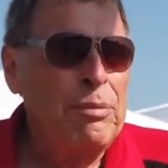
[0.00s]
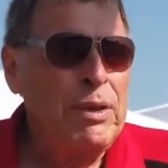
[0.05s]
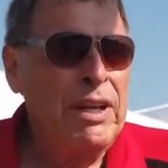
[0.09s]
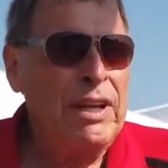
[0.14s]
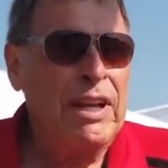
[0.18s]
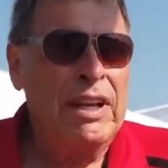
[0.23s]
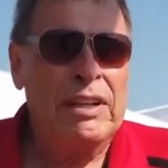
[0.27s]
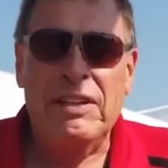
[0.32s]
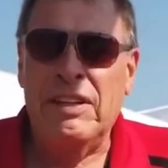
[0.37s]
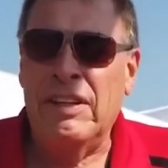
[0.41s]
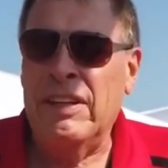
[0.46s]
I've
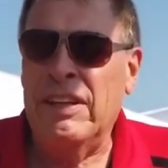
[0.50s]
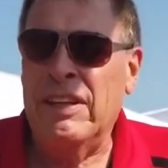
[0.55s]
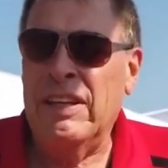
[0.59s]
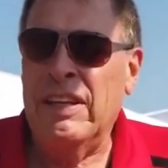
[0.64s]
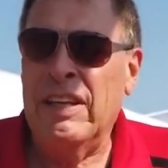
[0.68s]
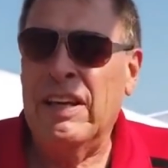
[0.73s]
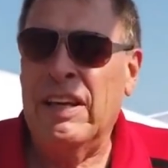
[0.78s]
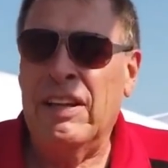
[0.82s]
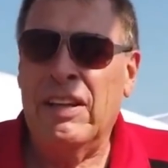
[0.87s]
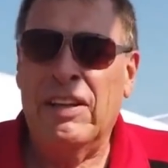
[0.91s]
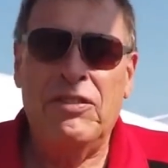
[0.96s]
been at
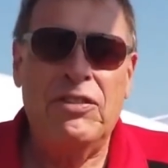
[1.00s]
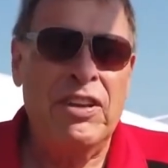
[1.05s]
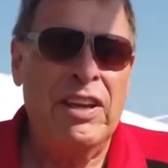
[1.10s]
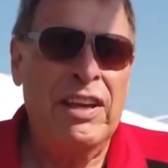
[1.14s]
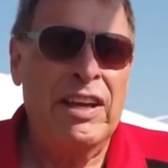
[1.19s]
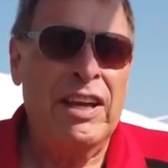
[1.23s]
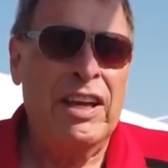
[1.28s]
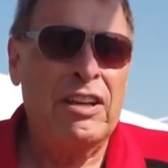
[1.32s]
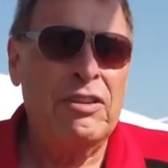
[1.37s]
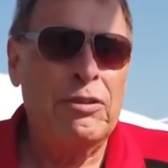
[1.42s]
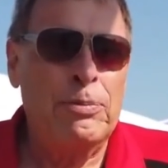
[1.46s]
the
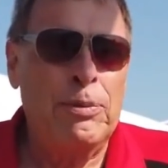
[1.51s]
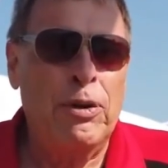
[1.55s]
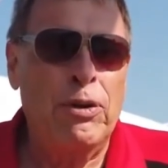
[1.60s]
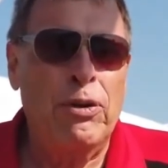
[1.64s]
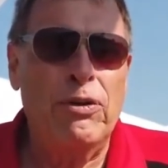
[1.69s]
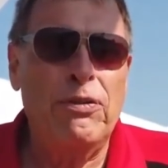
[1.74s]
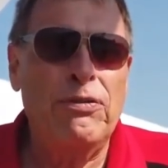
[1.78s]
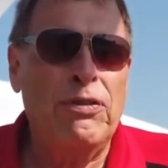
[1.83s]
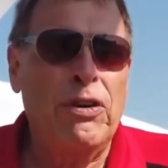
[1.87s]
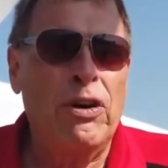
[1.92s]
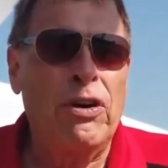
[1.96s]
LSA
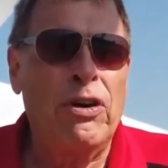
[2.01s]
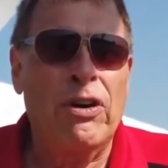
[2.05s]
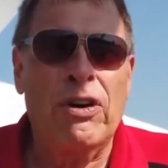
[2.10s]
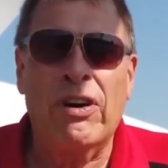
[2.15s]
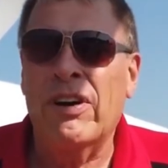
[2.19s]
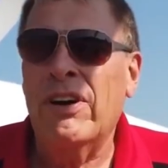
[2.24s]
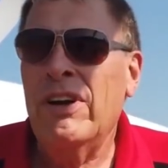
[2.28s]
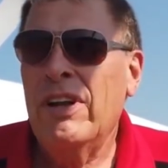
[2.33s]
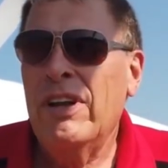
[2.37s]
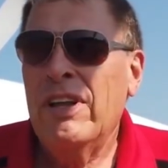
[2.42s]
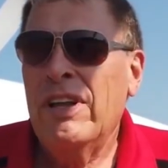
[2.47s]
Expo
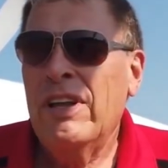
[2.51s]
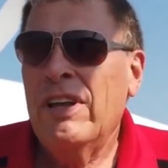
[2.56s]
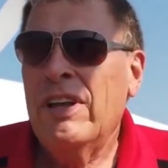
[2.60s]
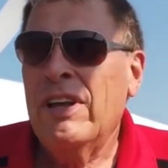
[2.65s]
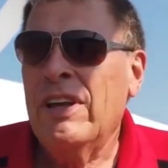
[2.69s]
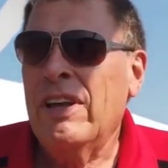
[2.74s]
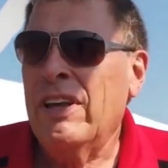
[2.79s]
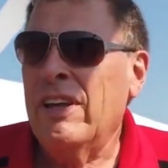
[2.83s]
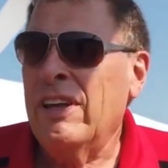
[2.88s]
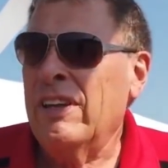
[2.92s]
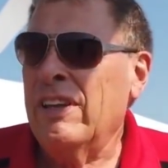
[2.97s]
for
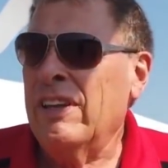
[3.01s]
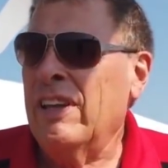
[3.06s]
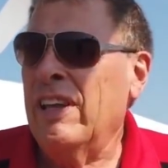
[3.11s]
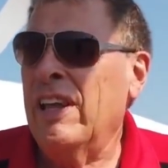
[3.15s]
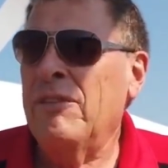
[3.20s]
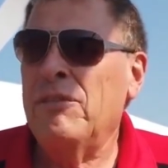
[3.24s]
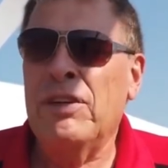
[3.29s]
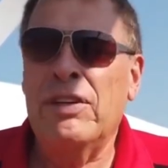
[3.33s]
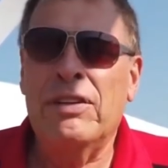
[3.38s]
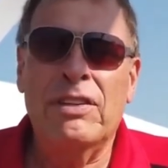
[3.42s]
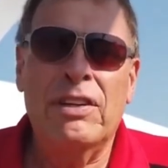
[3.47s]
uh,
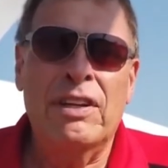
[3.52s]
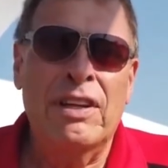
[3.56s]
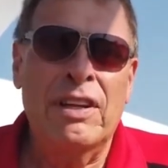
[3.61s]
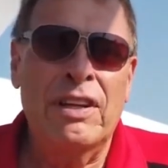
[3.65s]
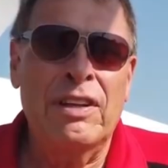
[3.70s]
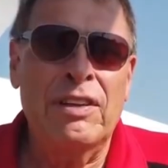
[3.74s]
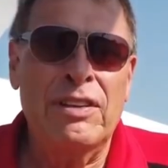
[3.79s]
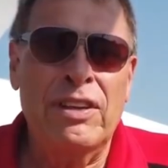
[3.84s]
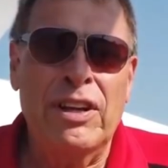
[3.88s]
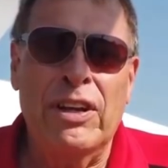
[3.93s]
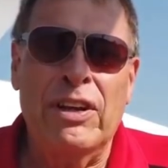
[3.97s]
11
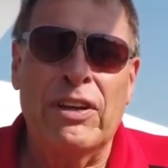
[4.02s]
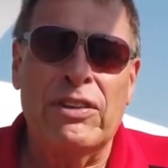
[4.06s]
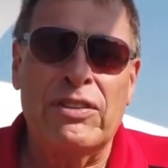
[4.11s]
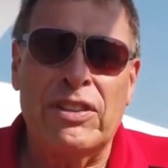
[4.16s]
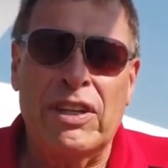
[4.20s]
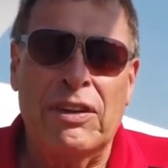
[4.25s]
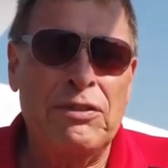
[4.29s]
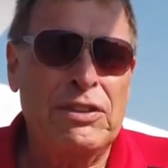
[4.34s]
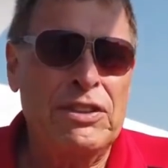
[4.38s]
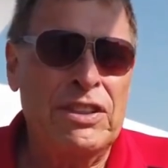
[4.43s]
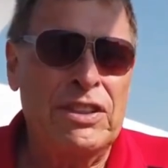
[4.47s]
uh,
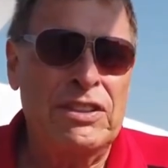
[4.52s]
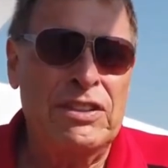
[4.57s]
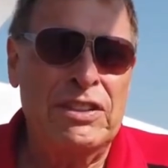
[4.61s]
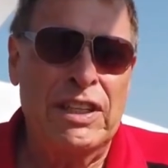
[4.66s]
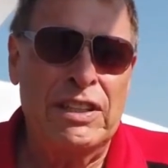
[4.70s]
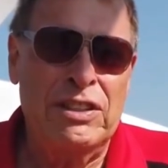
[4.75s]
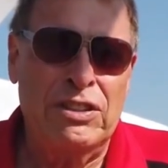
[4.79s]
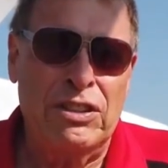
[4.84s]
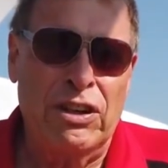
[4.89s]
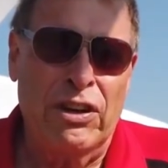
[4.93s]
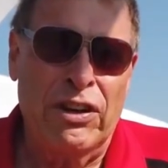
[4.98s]
years ever
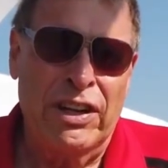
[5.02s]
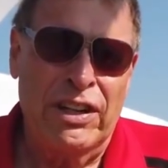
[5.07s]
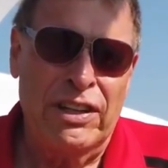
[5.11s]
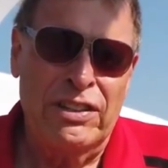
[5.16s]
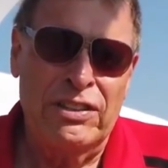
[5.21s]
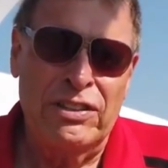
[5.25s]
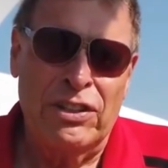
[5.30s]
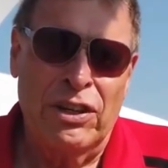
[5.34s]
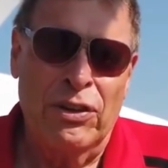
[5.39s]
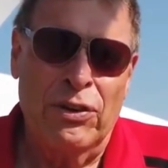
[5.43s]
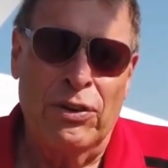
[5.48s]
since they
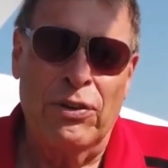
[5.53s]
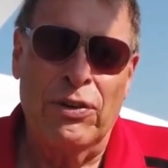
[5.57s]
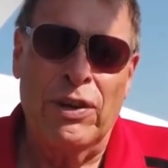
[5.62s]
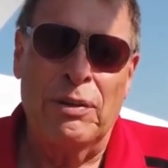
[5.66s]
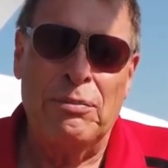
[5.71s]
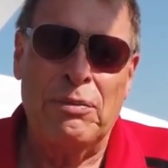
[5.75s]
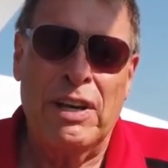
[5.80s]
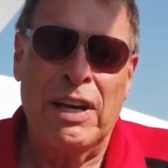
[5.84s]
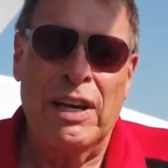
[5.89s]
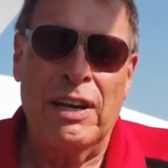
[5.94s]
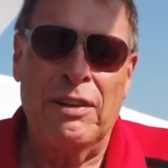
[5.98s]
started, so
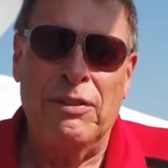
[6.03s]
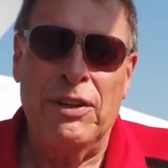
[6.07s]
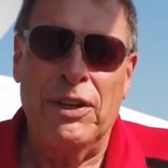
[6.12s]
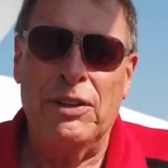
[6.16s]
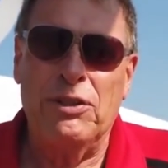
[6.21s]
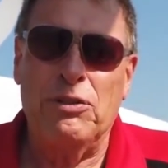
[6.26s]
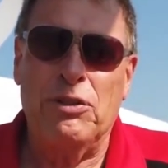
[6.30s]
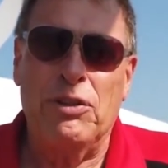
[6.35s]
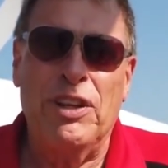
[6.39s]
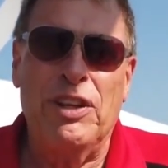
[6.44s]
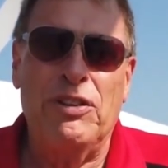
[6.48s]
I'm kind of
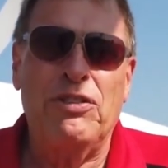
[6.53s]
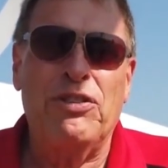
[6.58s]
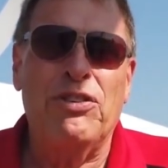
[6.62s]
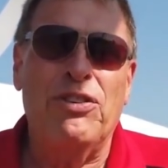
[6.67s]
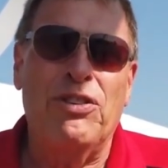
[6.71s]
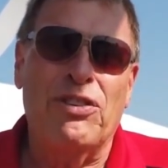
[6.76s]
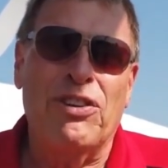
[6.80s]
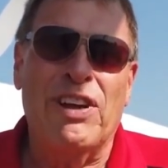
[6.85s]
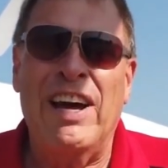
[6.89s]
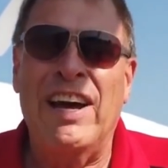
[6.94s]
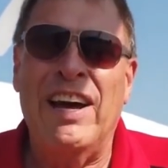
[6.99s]
a
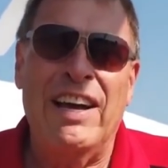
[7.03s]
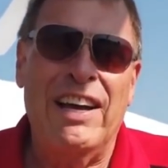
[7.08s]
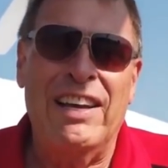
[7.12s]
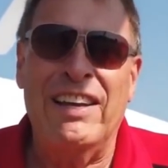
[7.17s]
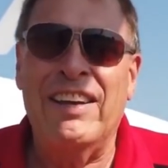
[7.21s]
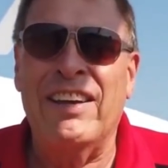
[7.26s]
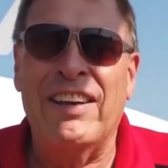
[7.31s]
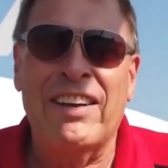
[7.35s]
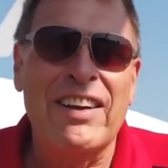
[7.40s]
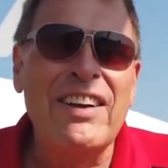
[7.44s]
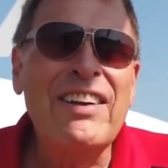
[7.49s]
traditional
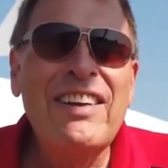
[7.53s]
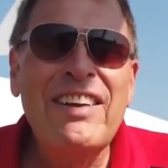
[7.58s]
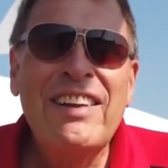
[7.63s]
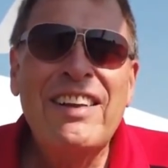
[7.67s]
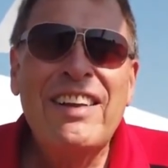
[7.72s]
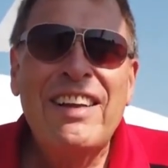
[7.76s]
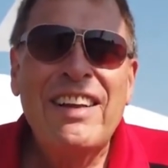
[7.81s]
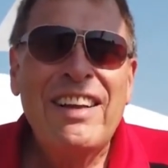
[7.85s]
guy here.